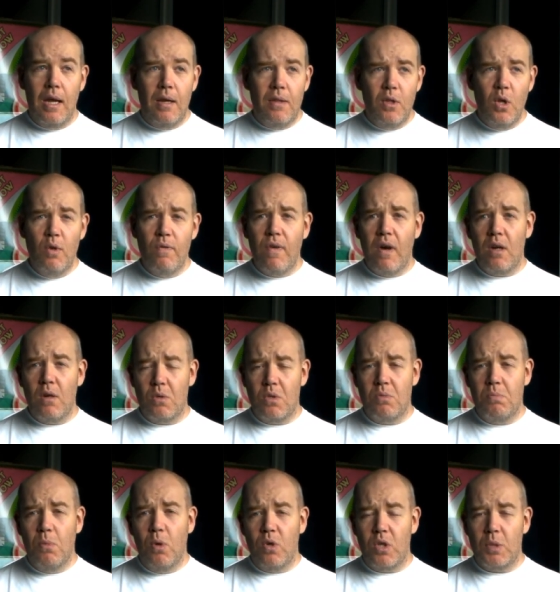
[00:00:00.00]
New vinyls
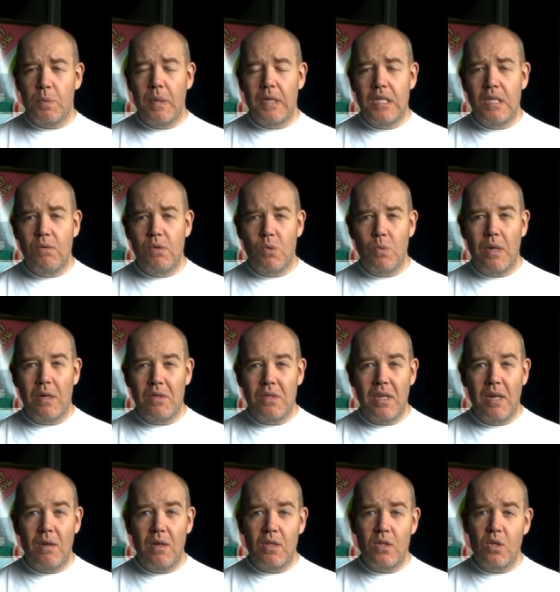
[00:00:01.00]
is more expensive as well, so
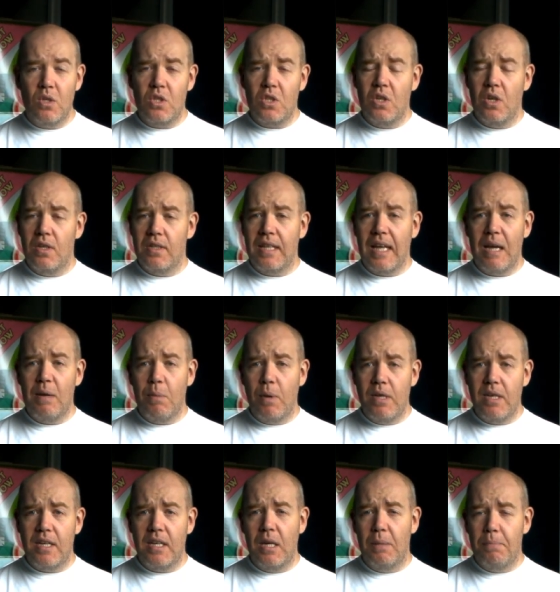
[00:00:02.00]
it does cut down what
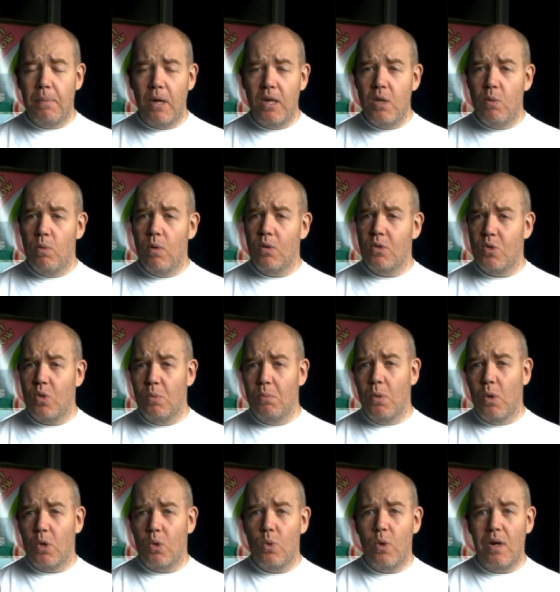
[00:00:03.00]
you're going to buy. You will do a
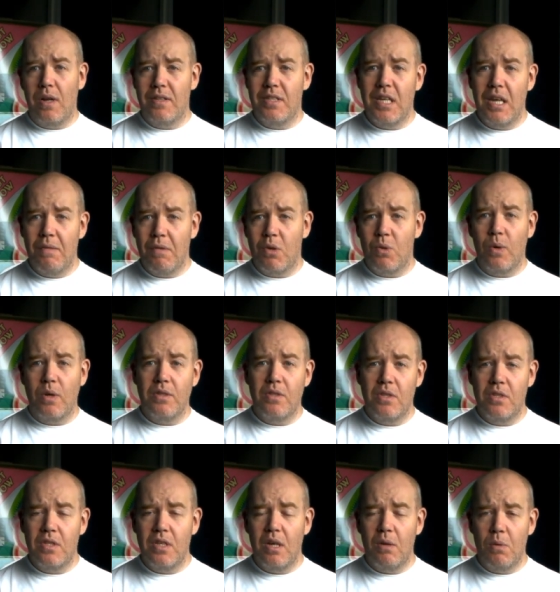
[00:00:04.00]
more quality over
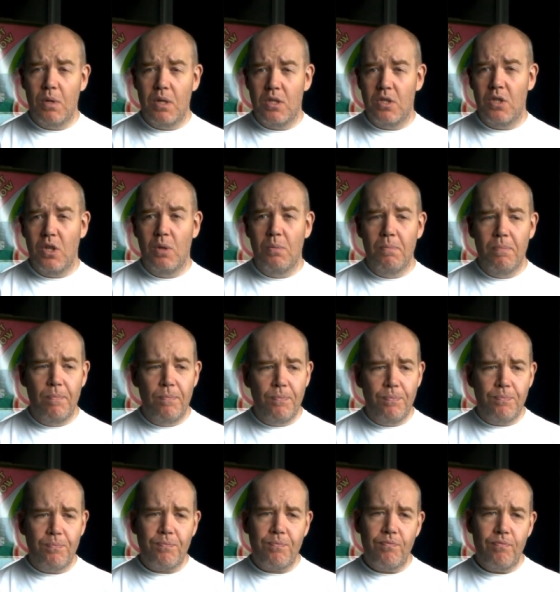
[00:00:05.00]
quantity, I would assume.
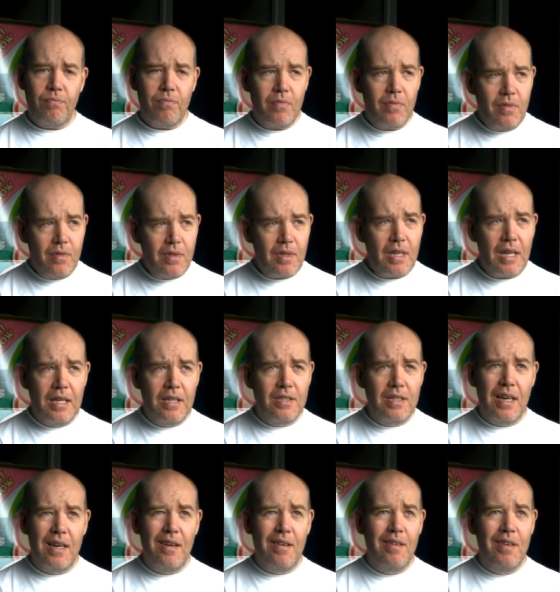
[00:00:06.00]

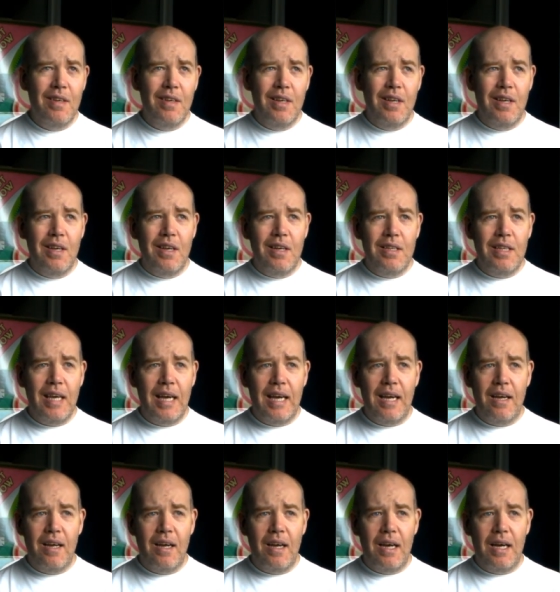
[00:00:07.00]
So yeah,
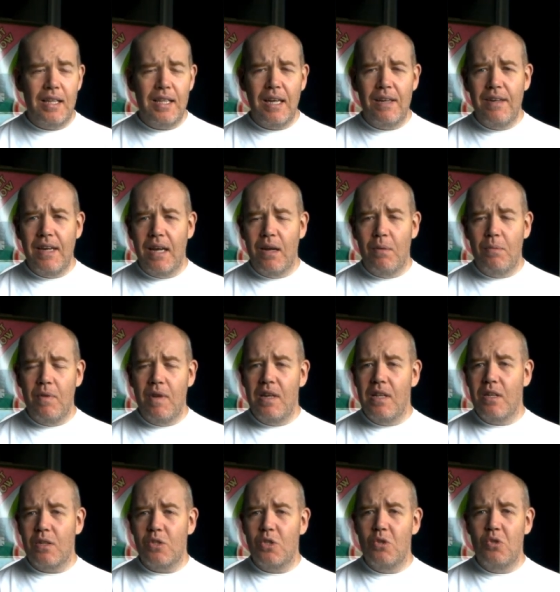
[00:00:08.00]
I don't know. I'm really
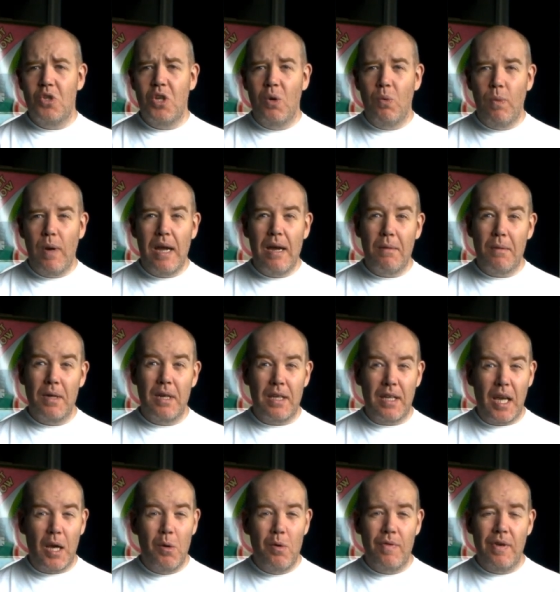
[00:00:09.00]
not too sure where I'm going to
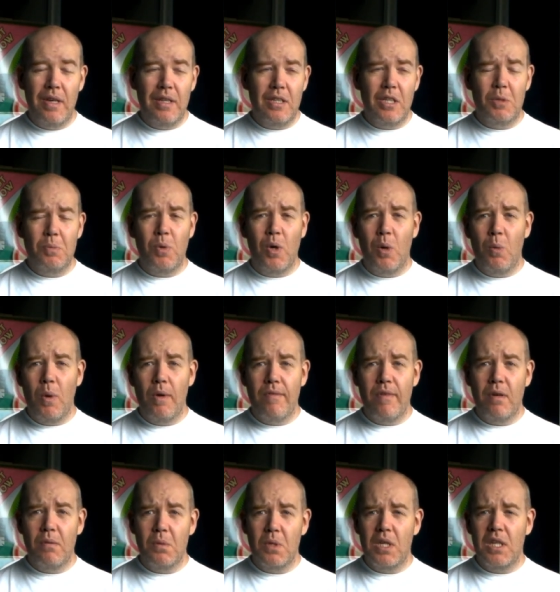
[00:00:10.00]
go with it at this point, whether
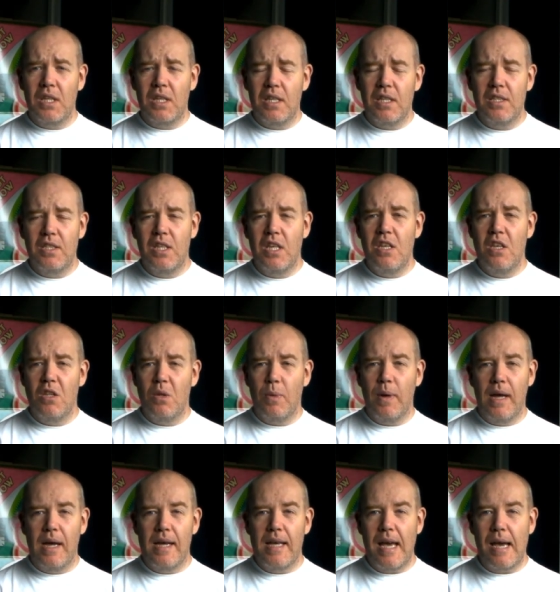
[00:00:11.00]
I'm going to continue the way
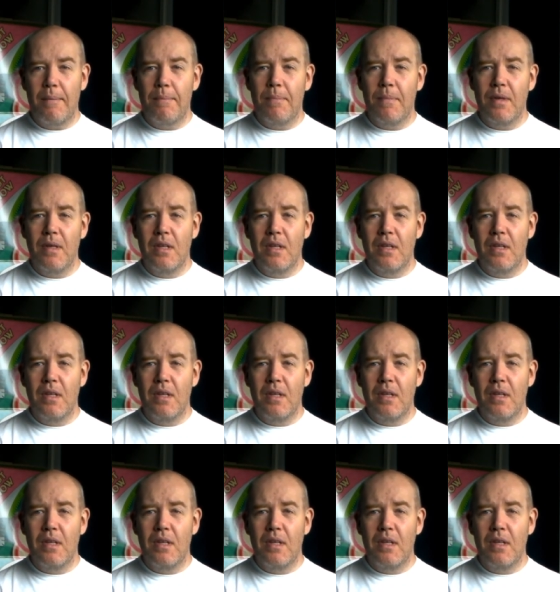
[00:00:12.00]
I am,